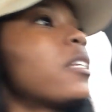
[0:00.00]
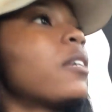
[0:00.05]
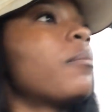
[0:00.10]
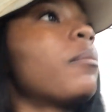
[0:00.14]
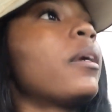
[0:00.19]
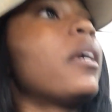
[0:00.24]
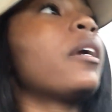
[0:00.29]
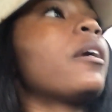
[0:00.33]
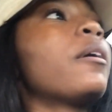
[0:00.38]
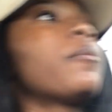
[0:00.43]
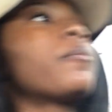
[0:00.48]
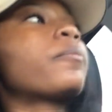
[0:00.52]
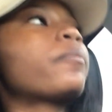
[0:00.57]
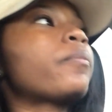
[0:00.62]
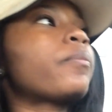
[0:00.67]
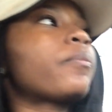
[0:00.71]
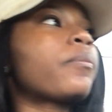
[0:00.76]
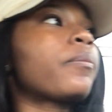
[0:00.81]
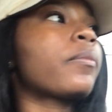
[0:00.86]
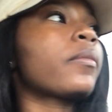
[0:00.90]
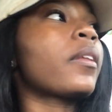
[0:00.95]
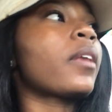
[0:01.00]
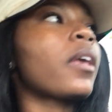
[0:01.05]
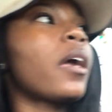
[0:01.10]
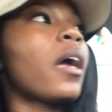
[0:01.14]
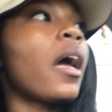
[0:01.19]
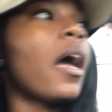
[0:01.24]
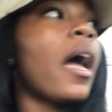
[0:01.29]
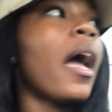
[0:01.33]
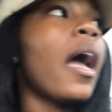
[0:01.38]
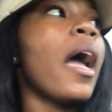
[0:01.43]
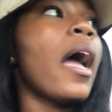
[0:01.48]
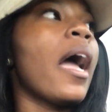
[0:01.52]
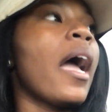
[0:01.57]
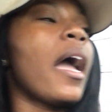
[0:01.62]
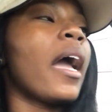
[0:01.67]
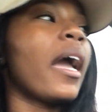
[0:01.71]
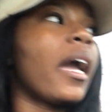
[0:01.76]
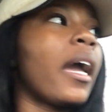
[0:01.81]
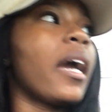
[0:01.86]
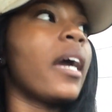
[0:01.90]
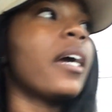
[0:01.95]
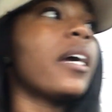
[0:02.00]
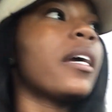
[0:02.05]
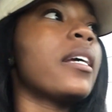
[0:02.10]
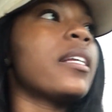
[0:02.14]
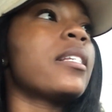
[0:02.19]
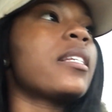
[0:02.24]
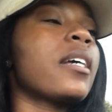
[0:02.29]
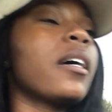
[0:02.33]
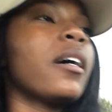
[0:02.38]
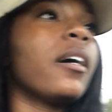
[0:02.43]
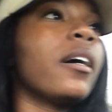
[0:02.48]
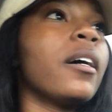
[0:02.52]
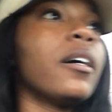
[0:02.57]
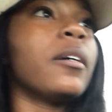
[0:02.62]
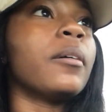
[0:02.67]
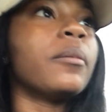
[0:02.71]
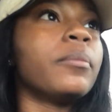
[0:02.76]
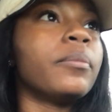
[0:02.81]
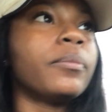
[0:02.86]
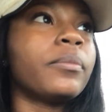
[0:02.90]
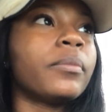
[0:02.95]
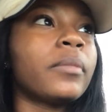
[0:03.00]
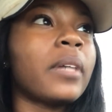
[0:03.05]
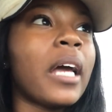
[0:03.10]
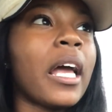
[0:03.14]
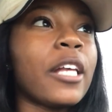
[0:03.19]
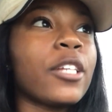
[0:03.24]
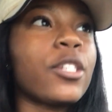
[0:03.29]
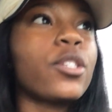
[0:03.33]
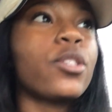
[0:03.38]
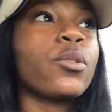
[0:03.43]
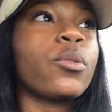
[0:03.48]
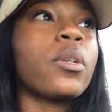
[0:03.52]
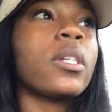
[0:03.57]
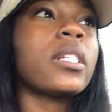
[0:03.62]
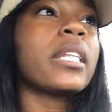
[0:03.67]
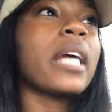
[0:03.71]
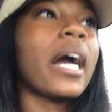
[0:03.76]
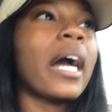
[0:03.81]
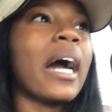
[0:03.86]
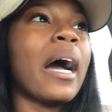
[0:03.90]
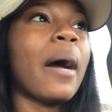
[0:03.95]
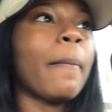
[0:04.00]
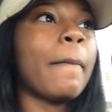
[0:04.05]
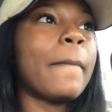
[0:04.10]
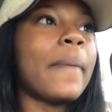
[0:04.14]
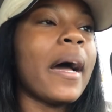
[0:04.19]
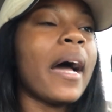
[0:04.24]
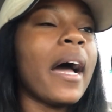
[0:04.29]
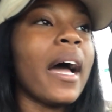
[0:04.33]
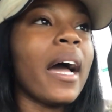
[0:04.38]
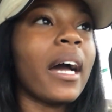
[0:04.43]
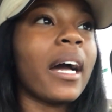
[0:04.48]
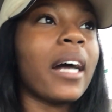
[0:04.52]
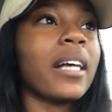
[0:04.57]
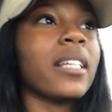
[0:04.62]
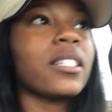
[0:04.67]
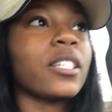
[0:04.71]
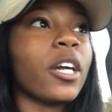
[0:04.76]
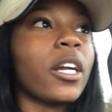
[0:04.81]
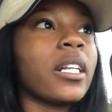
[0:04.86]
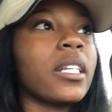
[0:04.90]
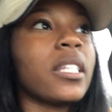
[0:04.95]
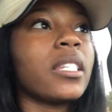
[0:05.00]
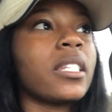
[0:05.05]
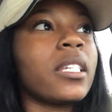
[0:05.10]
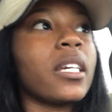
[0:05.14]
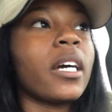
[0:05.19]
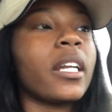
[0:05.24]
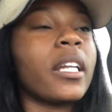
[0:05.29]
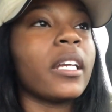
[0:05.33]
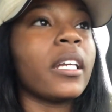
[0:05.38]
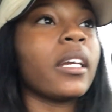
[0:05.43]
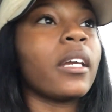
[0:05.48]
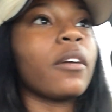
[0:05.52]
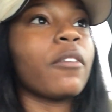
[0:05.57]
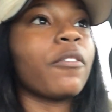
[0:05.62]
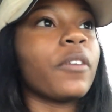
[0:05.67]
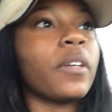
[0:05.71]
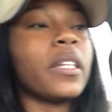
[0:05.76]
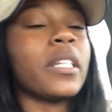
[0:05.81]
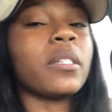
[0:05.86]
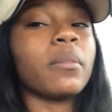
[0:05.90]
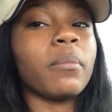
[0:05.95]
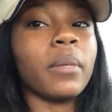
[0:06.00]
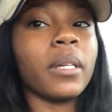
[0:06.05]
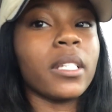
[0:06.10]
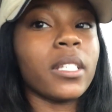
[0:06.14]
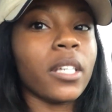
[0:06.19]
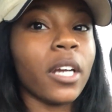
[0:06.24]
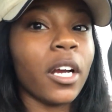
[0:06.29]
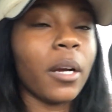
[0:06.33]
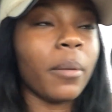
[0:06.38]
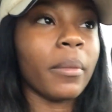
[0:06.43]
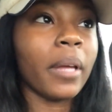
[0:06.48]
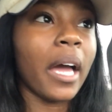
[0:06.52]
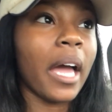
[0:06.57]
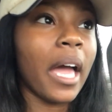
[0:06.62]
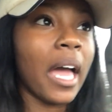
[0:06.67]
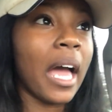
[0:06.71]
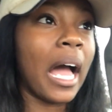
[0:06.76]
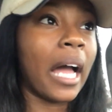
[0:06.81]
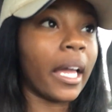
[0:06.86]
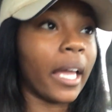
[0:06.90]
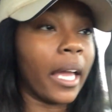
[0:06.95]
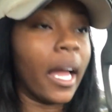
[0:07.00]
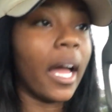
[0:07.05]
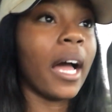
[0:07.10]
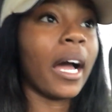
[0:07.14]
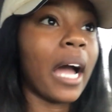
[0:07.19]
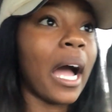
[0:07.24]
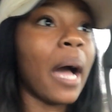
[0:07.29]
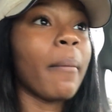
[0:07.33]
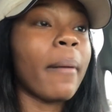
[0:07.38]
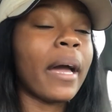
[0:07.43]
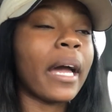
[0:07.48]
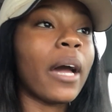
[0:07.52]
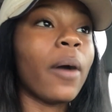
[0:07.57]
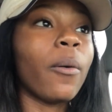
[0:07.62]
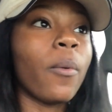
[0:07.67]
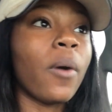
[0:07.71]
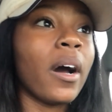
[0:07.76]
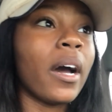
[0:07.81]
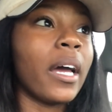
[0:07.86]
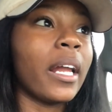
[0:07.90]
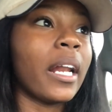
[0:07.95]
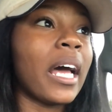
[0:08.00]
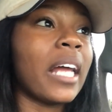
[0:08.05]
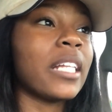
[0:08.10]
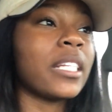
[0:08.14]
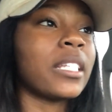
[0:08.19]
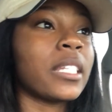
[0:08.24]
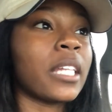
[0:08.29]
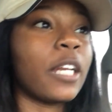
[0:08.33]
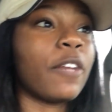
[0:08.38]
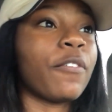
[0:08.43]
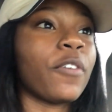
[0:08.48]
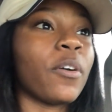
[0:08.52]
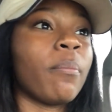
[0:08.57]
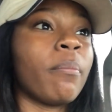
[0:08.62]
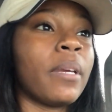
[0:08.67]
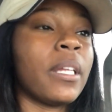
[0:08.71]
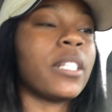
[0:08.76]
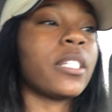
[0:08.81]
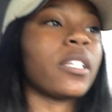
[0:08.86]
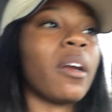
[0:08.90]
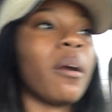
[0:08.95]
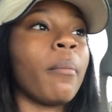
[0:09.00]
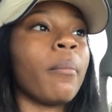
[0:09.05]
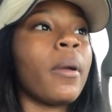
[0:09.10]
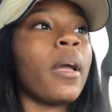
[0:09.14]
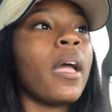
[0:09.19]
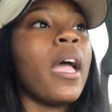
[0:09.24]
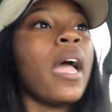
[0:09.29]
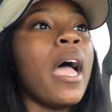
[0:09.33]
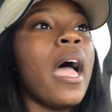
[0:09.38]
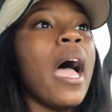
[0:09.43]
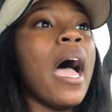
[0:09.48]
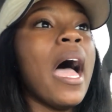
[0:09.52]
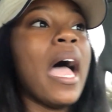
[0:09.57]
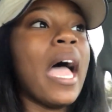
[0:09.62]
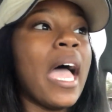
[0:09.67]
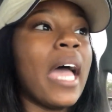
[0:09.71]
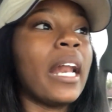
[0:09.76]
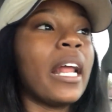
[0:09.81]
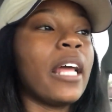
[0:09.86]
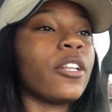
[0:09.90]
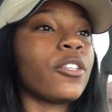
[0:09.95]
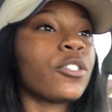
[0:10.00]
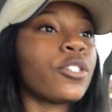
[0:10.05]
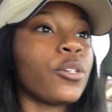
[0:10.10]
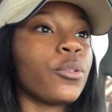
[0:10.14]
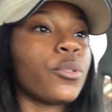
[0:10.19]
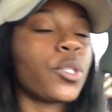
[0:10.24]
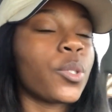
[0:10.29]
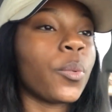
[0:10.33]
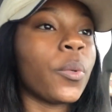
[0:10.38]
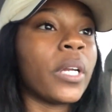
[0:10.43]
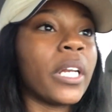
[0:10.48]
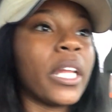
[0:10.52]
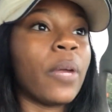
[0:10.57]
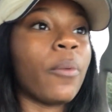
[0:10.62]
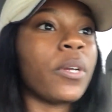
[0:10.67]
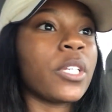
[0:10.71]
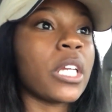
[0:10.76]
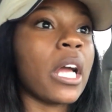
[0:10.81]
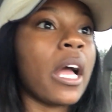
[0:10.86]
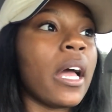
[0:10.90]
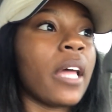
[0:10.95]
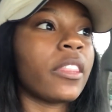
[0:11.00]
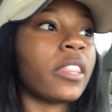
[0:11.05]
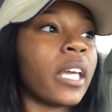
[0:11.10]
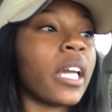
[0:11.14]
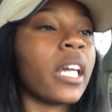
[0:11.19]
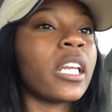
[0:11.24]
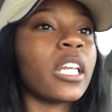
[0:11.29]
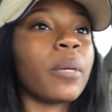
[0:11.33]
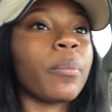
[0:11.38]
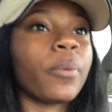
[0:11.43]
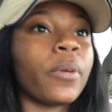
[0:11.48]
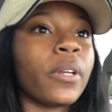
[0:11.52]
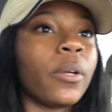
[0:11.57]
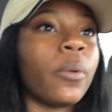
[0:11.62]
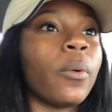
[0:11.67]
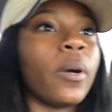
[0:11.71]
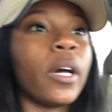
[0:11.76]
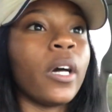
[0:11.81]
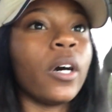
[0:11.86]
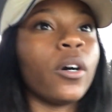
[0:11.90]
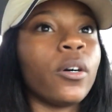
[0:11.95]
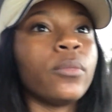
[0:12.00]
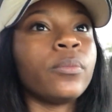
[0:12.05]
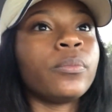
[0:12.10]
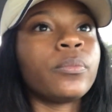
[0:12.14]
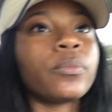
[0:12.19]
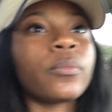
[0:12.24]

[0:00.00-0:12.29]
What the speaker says: to me. And as soon as I got back, I started studying for this midterm. I got back at 1. I had to study for a midterm I had at 2:20, which I think I did pretty well.